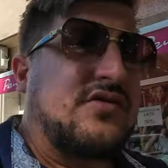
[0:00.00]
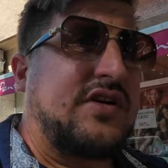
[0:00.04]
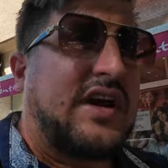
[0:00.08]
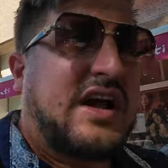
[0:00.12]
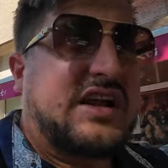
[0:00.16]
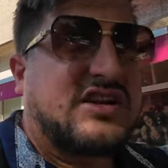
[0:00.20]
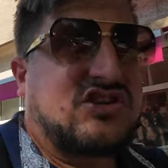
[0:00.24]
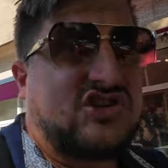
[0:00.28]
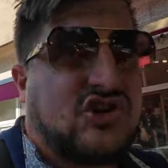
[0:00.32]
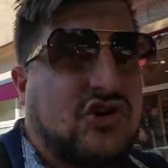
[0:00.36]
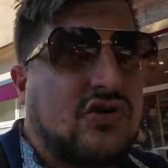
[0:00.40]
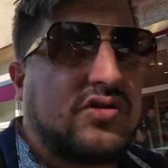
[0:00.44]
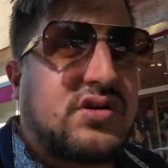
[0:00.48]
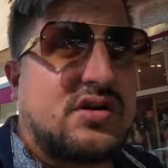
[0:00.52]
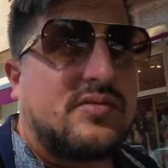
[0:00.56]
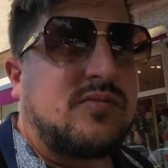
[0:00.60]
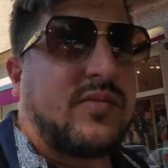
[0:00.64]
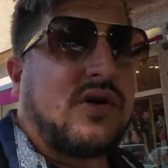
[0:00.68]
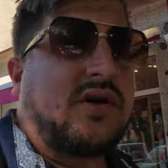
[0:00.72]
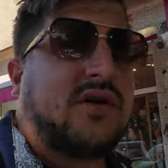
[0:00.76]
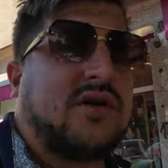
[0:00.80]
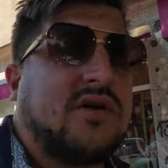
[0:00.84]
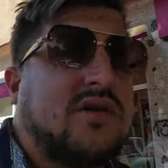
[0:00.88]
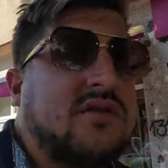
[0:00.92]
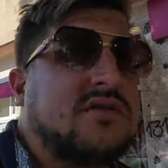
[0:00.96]
at Joker
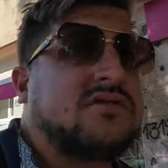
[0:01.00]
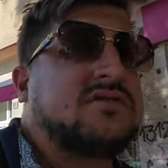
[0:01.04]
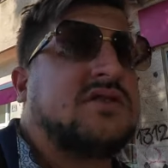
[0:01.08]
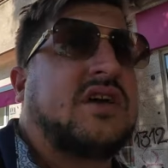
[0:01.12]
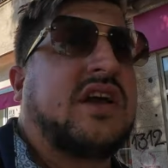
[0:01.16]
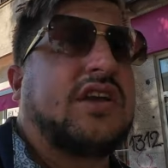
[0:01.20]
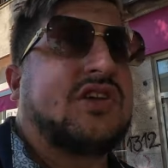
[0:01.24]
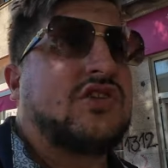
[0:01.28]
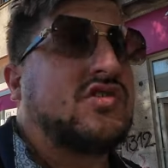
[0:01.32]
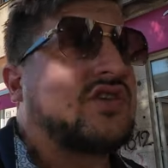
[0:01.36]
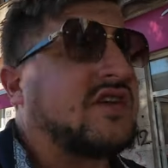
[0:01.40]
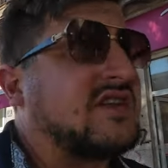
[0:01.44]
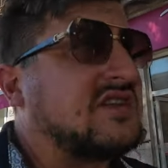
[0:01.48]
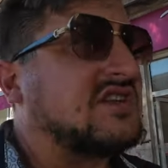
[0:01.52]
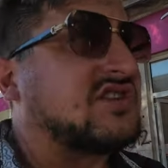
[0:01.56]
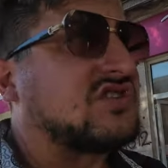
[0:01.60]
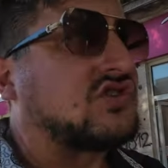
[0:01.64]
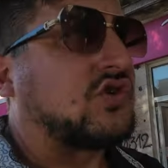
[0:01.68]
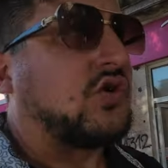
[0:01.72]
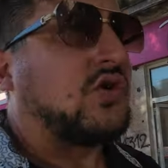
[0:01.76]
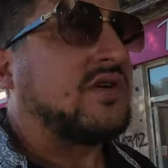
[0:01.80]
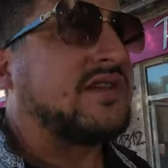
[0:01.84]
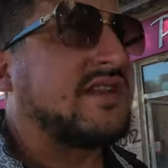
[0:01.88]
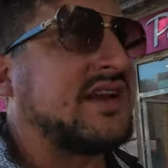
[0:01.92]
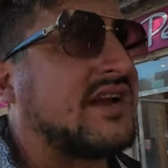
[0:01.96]
Mall, and you can
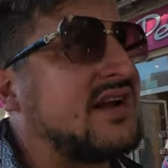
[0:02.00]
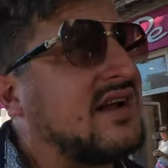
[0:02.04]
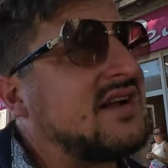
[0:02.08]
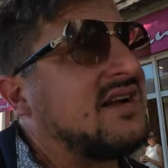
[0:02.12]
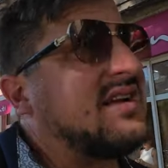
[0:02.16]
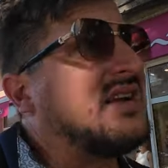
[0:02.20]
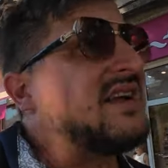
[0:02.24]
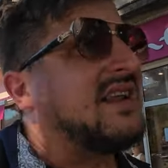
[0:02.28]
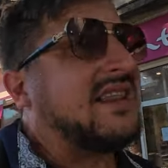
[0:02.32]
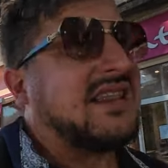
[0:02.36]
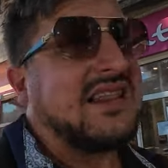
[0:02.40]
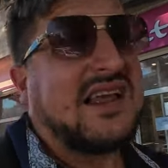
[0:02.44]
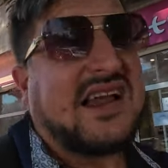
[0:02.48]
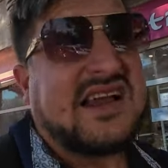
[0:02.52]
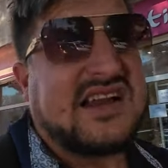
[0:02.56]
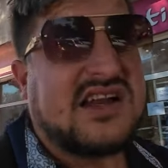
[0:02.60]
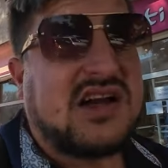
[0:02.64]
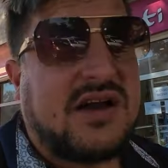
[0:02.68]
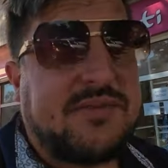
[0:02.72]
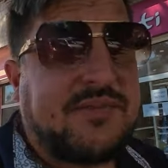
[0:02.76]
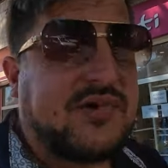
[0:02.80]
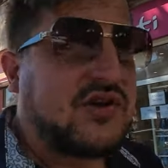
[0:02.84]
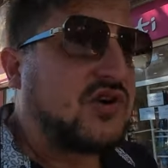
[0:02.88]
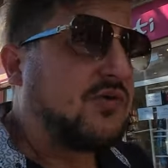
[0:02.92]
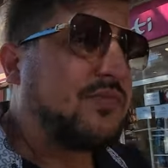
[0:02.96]
just go in there, line
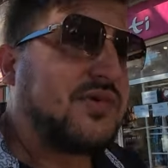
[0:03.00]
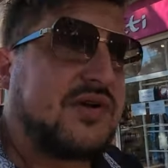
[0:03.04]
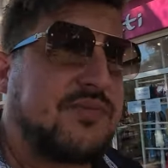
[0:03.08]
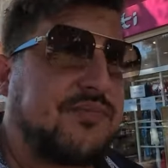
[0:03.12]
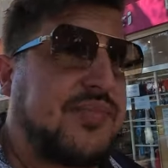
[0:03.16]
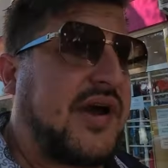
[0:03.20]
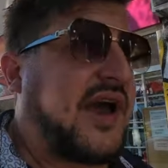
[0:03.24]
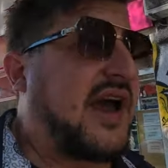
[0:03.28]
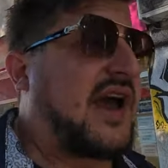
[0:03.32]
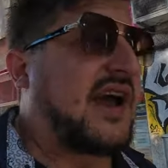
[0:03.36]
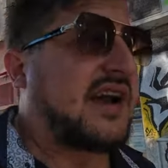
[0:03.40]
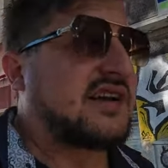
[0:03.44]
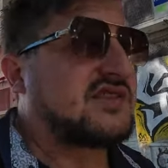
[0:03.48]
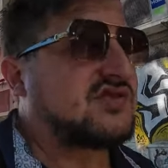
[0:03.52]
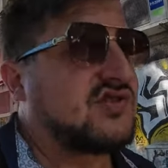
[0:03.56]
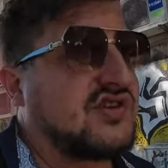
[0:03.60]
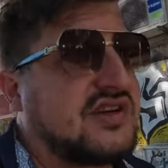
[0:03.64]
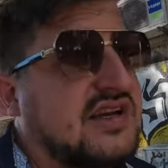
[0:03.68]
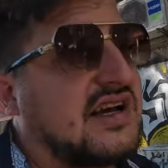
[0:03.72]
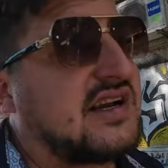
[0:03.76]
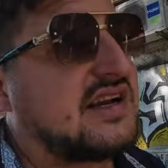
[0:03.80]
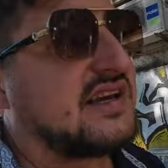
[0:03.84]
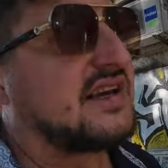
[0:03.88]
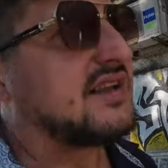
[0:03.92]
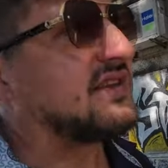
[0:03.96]
up, it'll be packed, so you
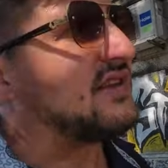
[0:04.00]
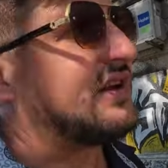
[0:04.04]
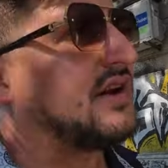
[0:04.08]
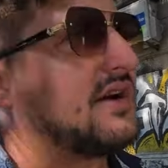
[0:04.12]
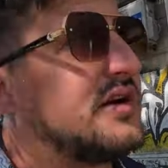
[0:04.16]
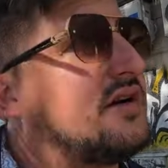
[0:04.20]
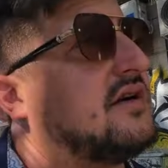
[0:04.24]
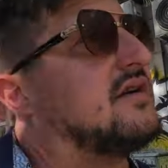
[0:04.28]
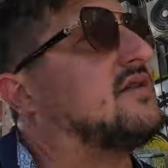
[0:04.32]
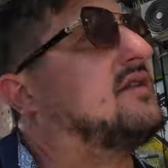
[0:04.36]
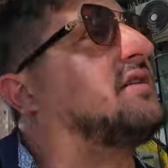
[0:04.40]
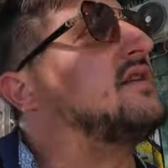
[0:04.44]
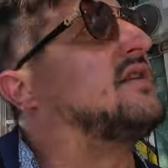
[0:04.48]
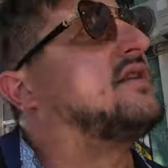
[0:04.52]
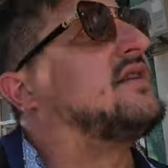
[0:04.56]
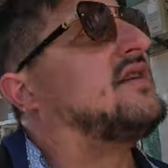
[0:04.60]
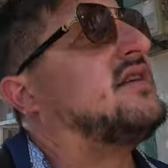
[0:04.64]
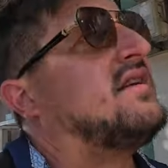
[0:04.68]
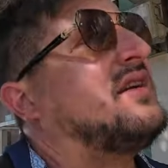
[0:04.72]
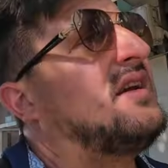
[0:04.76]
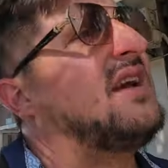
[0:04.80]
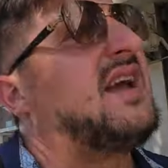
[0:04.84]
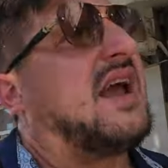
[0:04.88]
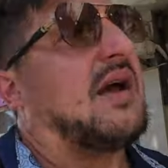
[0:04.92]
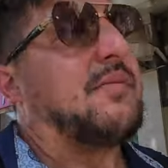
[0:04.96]
got to get there early
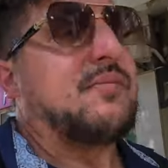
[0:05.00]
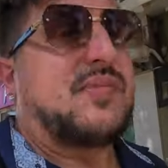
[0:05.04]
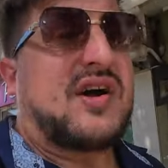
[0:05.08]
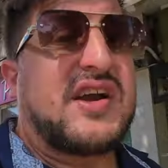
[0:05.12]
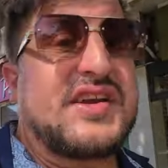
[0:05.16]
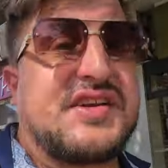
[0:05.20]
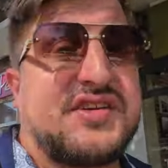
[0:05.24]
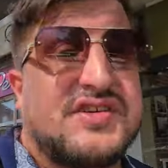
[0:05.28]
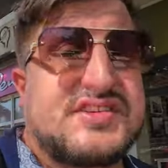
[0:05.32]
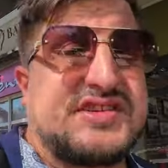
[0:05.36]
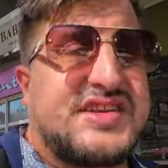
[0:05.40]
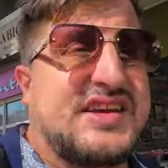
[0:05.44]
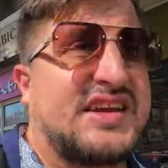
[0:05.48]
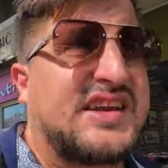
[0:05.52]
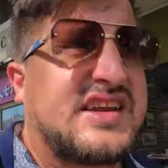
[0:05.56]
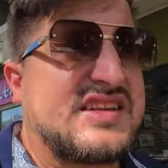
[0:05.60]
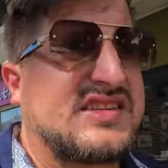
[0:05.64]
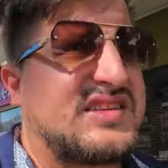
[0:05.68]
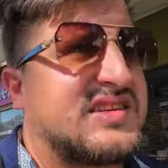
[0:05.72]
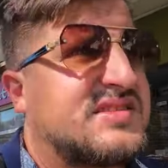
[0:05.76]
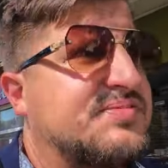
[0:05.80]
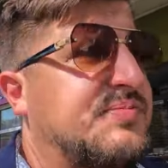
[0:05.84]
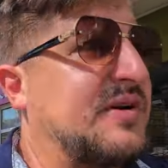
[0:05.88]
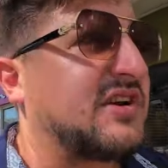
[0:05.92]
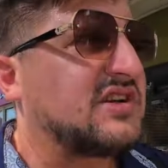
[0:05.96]
and buy your
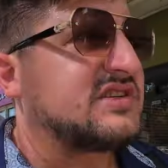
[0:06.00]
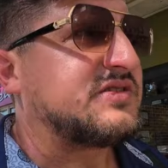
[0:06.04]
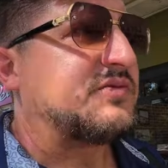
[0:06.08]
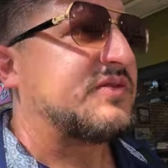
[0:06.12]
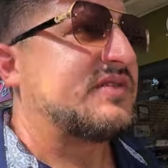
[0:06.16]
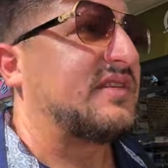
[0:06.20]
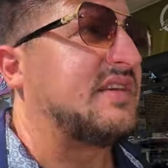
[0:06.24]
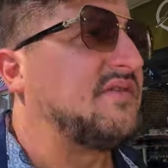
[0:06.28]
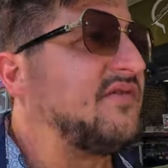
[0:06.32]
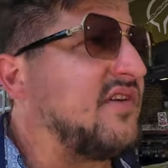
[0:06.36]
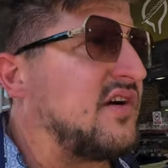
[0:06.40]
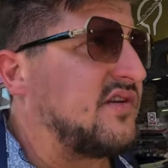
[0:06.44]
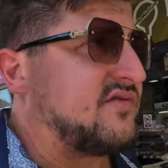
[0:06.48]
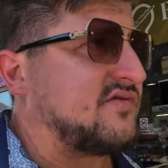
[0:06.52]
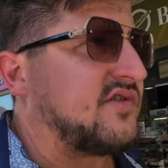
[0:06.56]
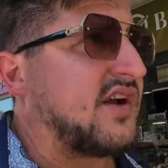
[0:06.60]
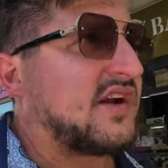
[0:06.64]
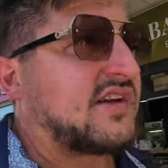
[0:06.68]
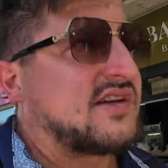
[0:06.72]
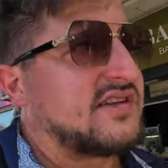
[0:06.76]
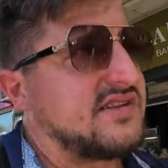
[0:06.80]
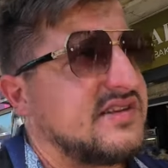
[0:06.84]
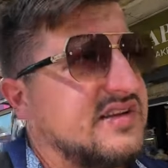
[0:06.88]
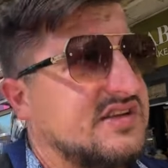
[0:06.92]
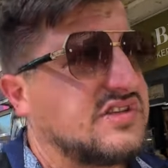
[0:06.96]
tickets, especially with Ivan
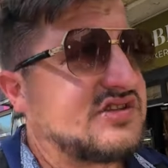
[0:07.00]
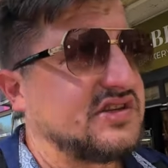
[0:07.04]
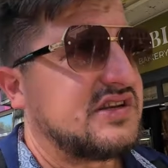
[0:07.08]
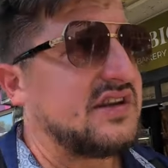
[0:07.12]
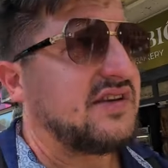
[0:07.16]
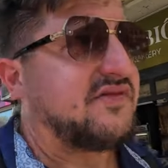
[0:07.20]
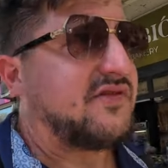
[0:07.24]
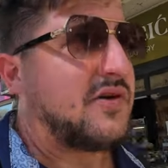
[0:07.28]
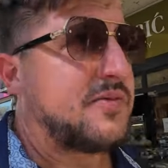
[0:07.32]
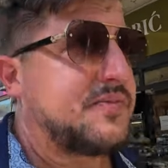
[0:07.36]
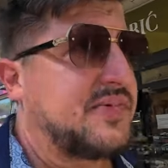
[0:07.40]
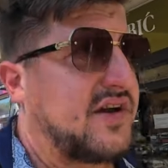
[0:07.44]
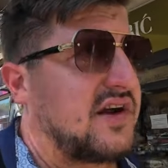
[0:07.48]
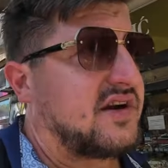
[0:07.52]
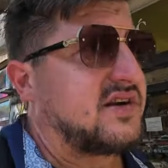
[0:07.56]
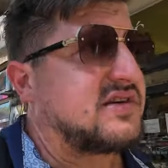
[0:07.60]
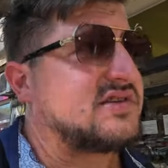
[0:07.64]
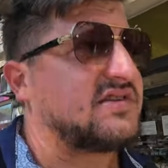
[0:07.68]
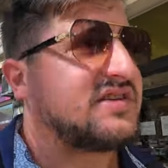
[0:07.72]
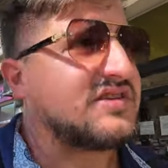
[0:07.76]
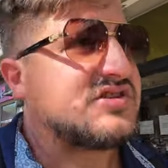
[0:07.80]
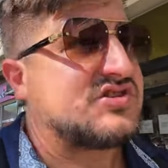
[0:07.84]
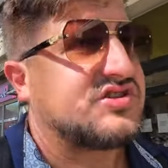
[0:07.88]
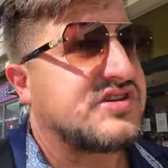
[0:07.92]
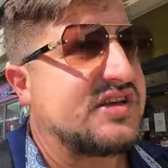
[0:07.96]
Rakitic and Ivan
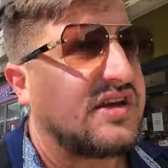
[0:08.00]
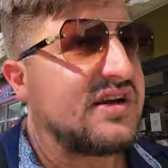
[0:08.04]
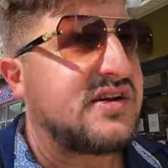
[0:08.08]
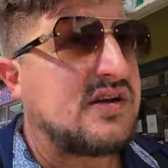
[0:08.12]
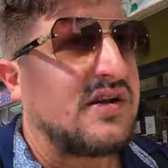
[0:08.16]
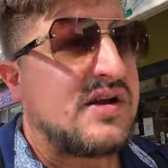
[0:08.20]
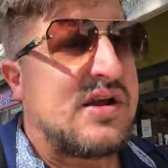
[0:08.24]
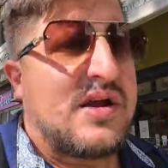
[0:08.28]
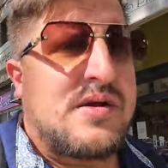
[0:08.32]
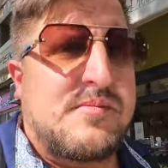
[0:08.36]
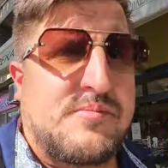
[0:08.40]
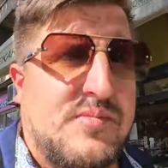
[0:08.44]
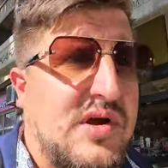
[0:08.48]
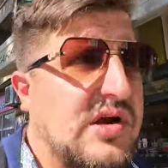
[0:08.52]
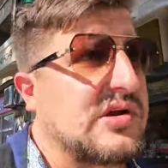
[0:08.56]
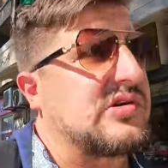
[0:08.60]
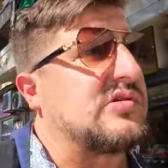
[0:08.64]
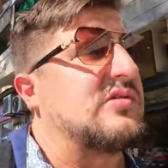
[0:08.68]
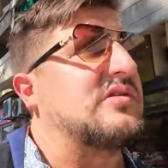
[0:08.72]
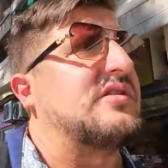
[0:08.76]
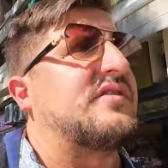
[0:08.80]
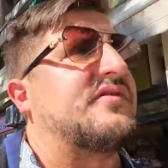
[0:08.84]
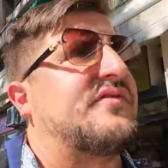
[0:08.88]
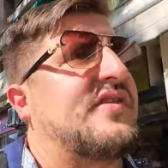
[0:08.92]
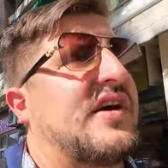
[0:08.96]
Perisic there,
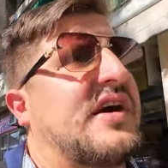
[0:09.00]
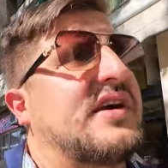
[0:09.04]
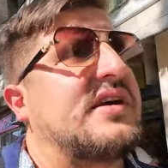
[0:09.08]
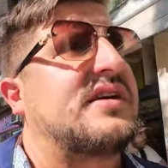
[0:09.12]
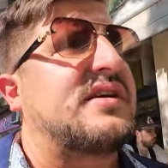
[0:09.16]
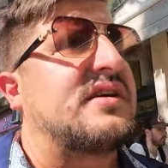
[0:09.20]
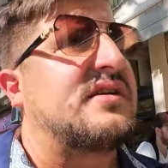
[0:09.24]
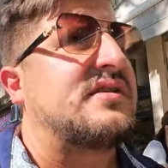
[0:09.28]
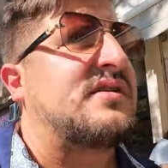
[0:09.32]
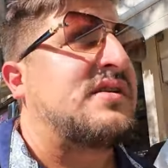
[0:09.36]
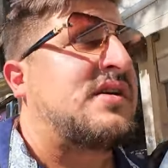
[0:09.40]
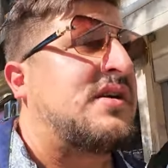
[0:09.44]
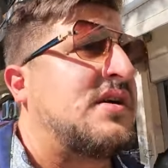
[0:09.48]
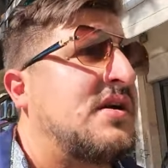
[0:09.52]
Marko Lovaja,